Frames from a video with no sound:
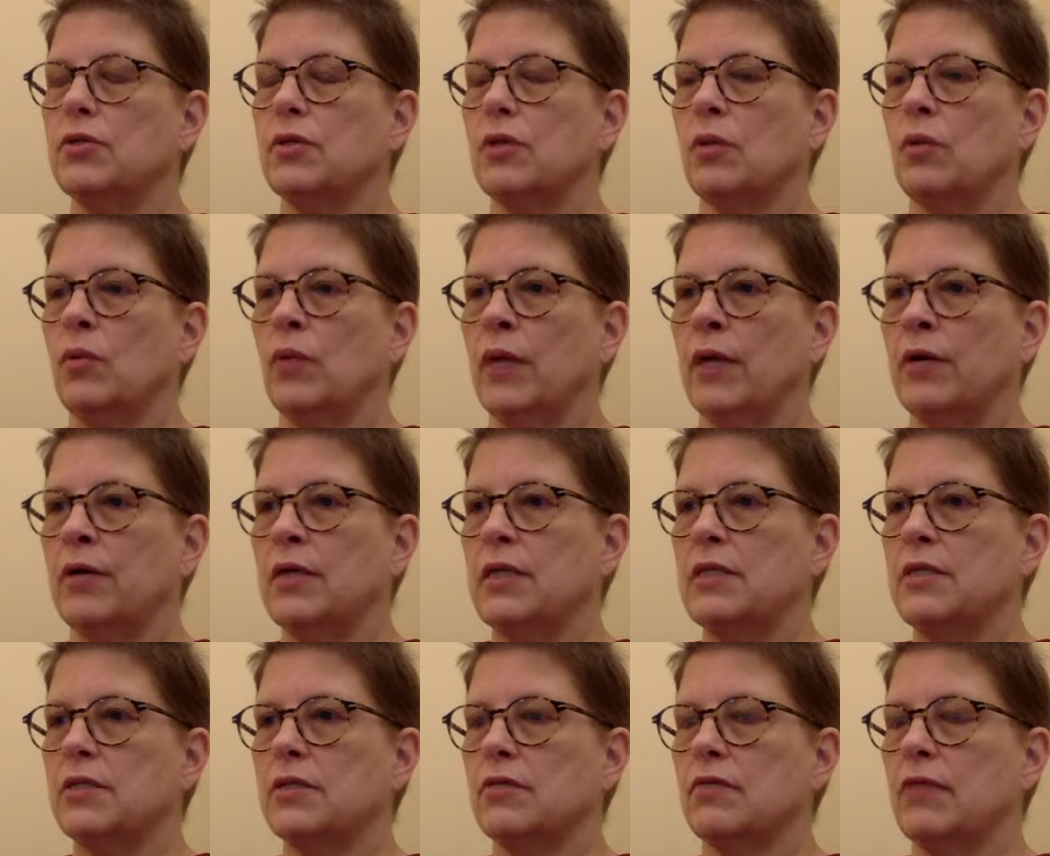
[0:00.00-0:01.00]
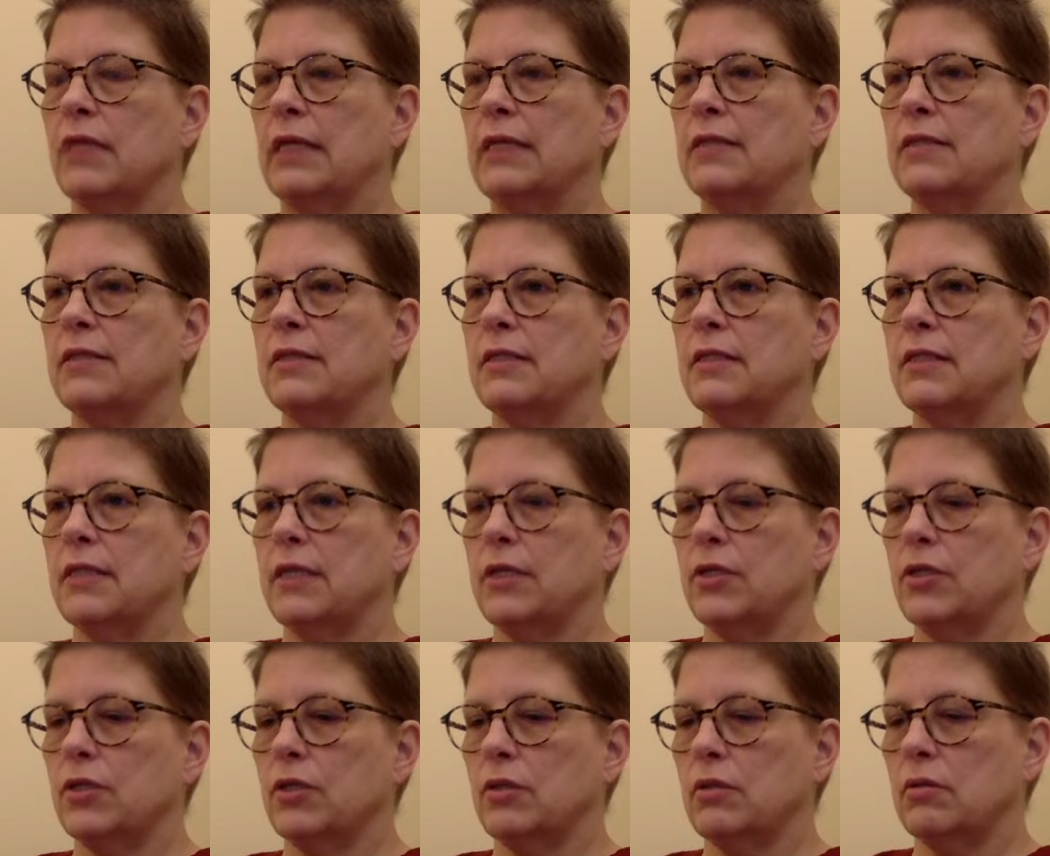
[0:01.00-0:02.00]
awareness of that
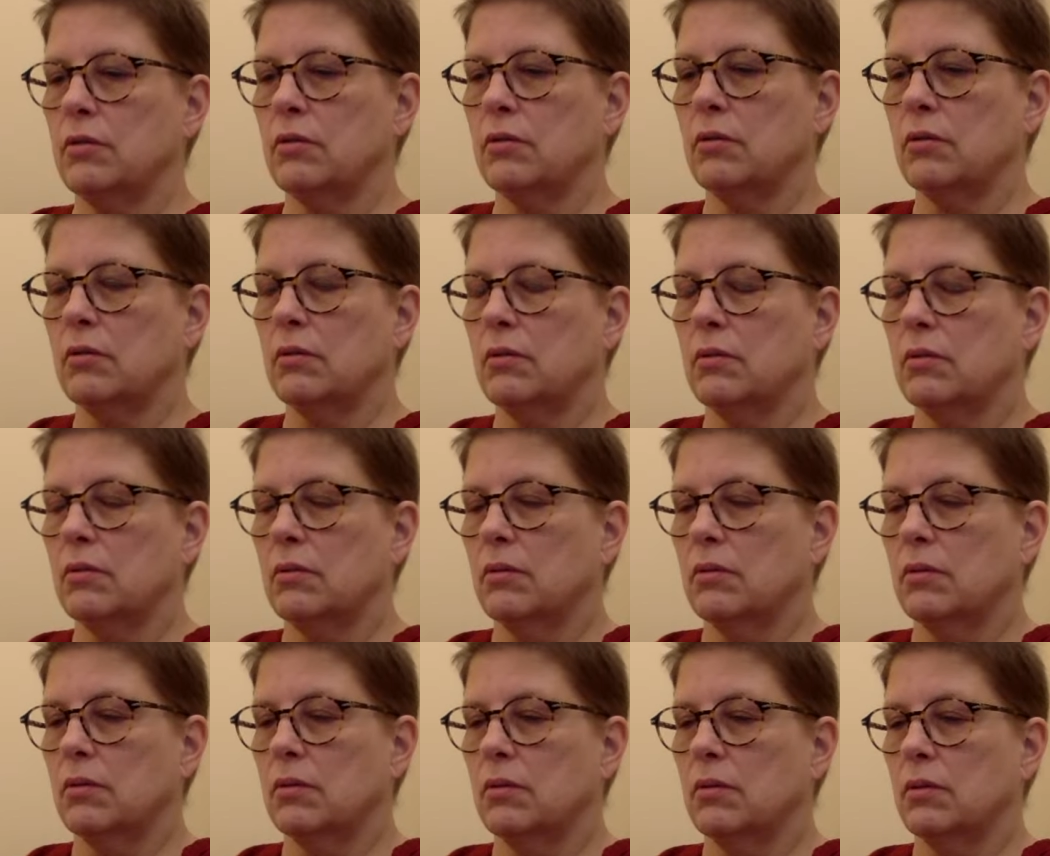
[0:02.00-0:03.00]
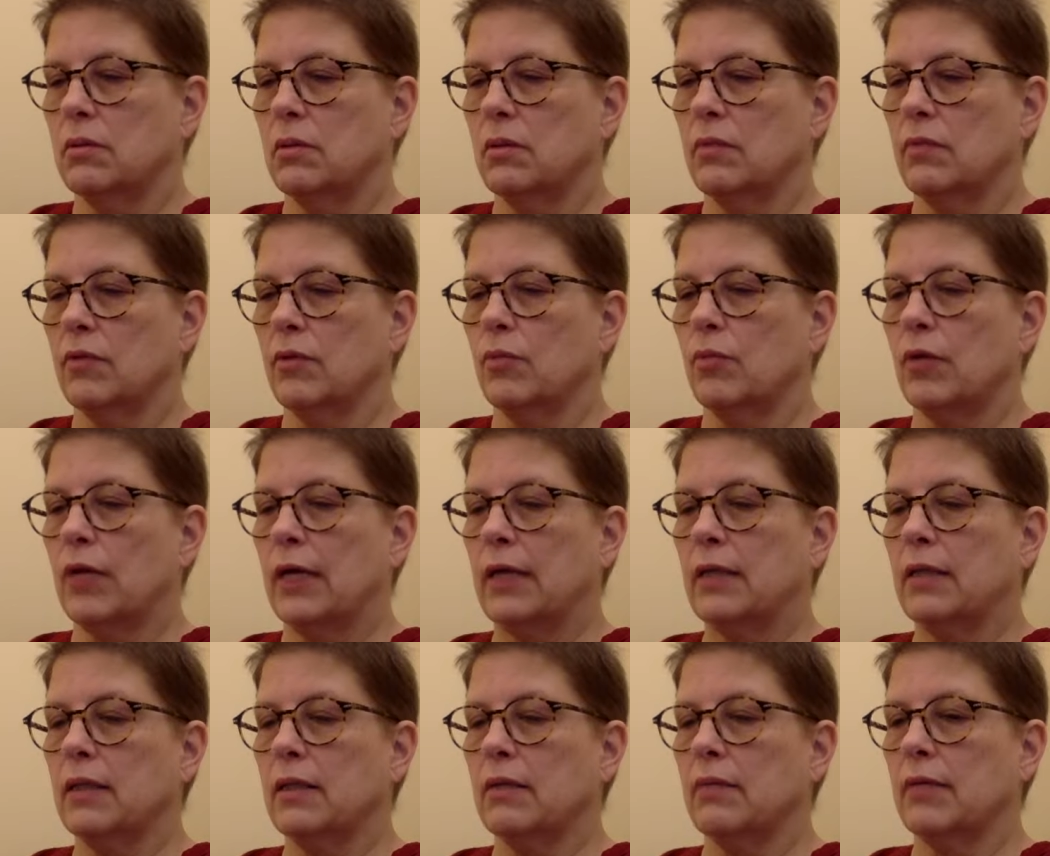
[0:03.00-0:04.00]
sensation of the breath
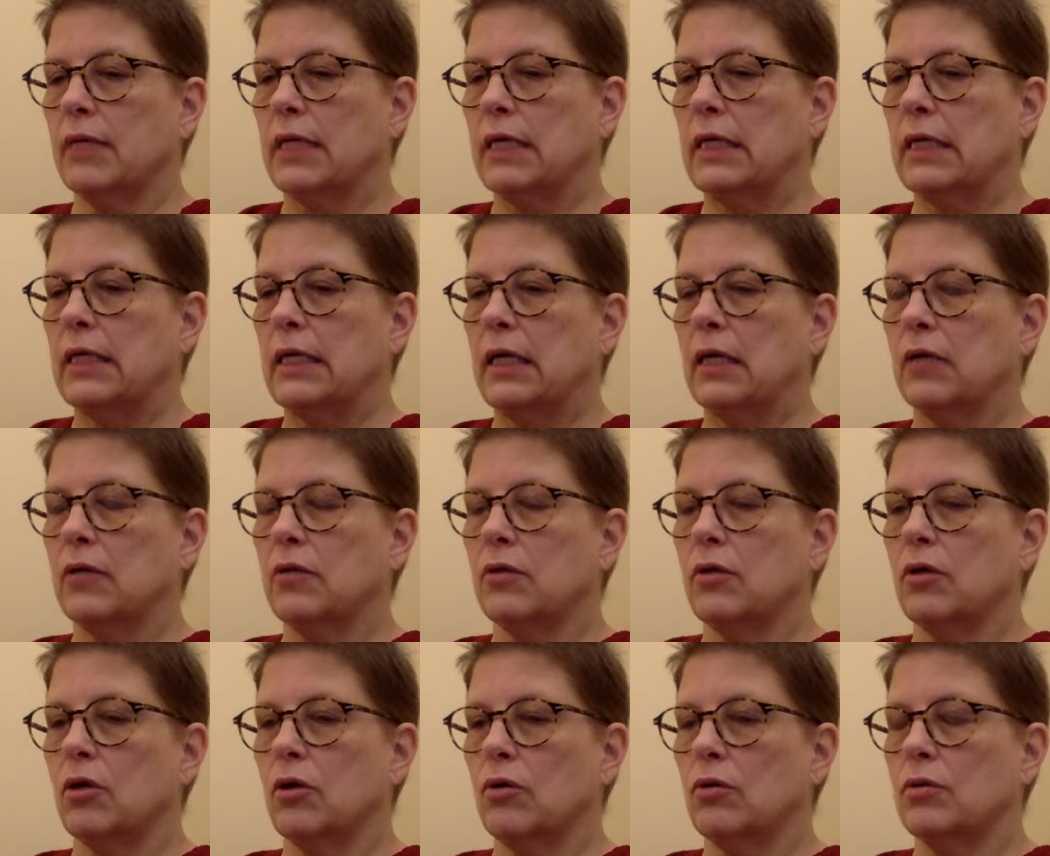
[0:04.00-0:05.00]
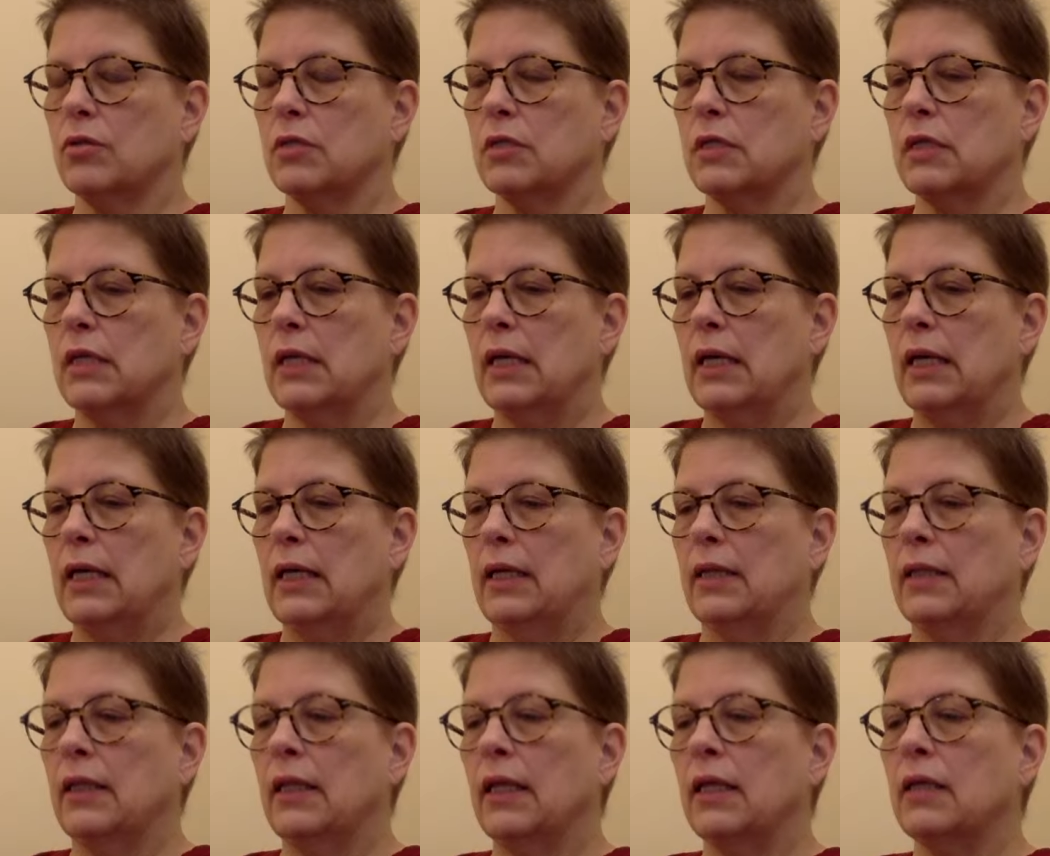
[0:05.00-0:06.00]
coming in and out of the nose
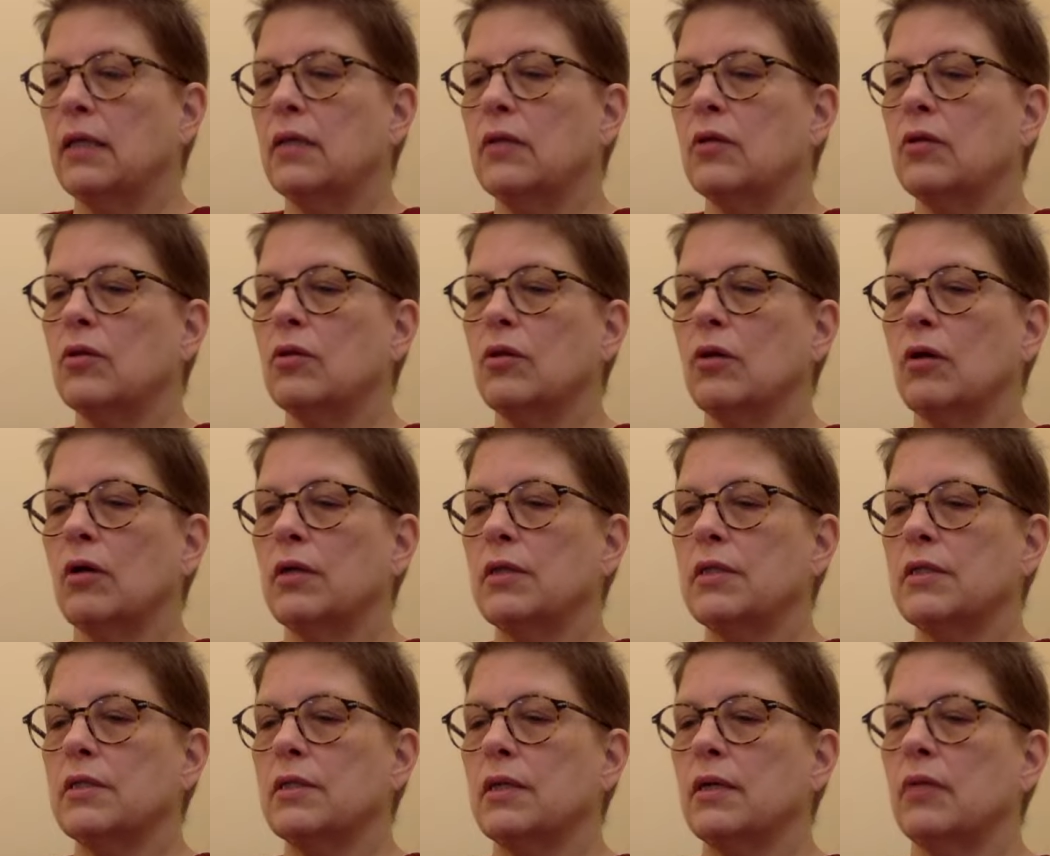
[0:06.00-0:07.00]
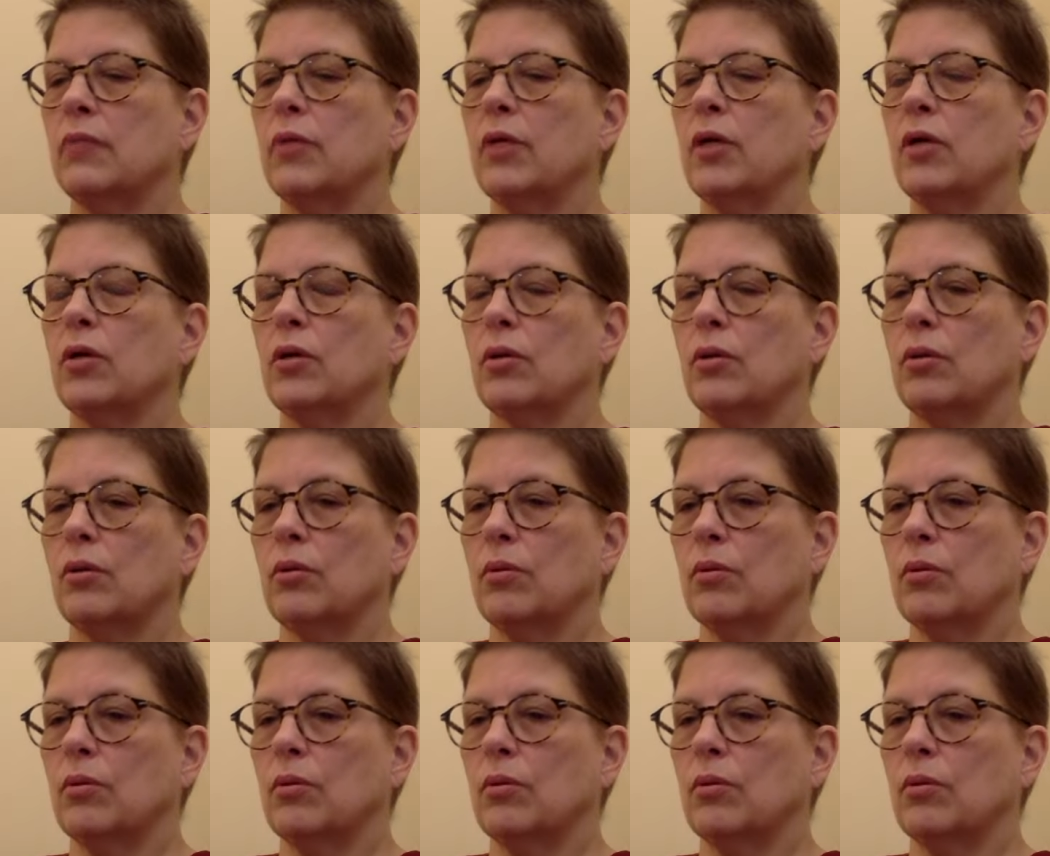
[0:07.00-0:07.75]
and letting the thoughts come and go